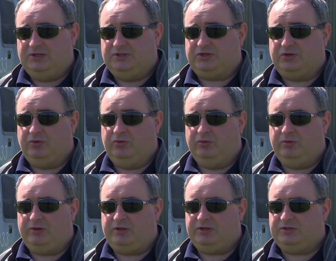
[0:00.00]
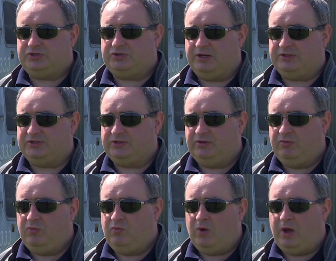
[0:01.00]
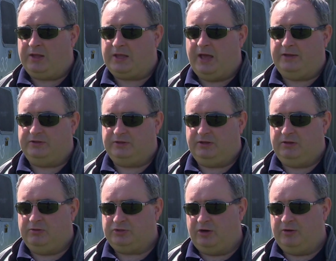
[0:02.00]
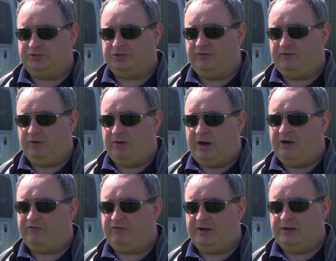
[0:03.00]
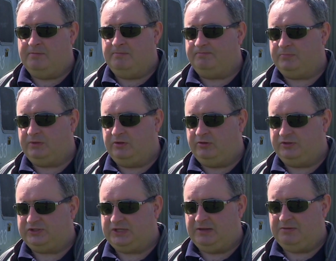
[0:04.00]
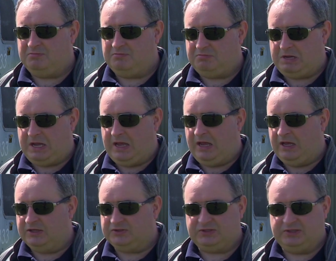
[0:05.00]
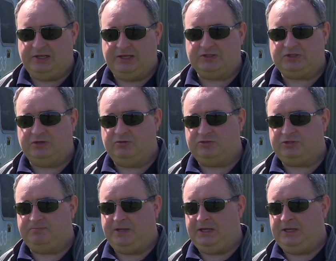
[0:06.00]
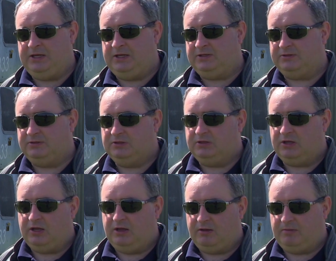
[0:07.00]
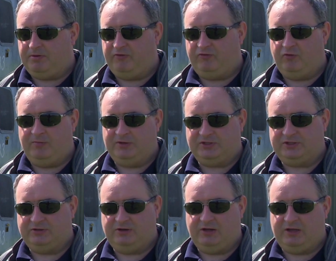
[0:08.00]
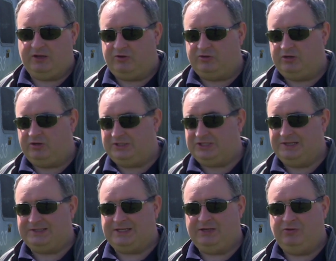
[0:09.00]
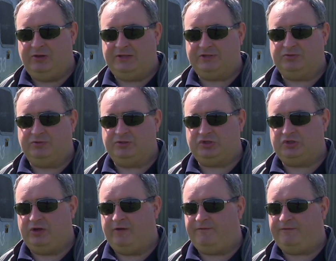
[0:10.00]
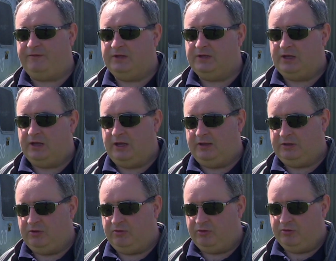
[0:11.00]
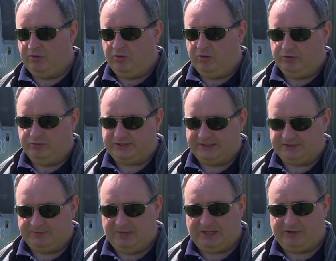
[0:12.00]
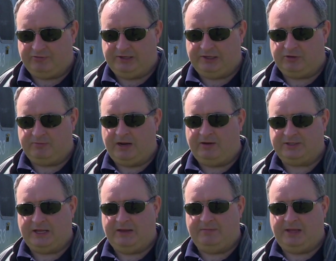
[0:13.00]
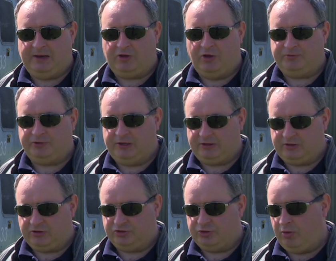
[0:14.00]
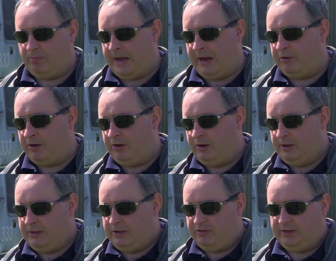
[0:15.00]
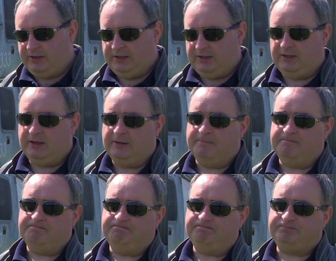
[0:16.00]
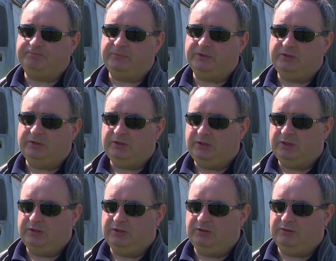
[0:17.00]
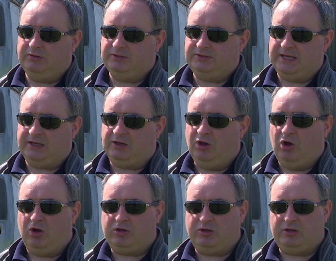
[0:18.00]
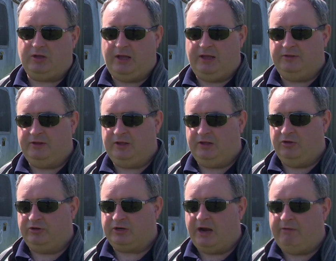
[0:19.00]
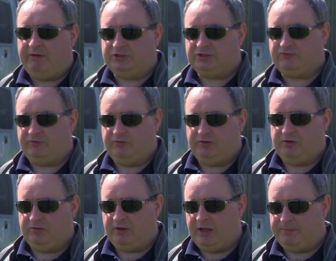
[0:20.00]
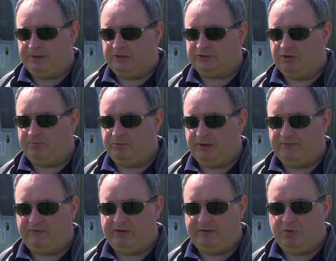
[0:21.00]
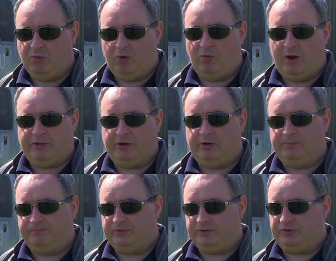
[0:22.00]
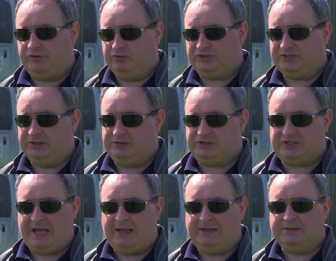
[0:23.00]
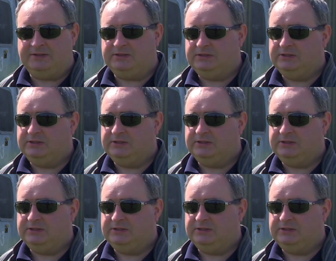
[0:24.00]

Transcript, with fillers: So the strengths of the Wildcat, you know, in terms of you know airframe, they're the same as the Lynx, you know, speed, uh, performance, or, uh, or, agility, all that sort of stuff. Uh, you know, the, all those things that make it a really good maritime helicopter, like the control power, the um, deck lock, and the undercarriage for you know helping it to operate in very poor weather. Those still stand.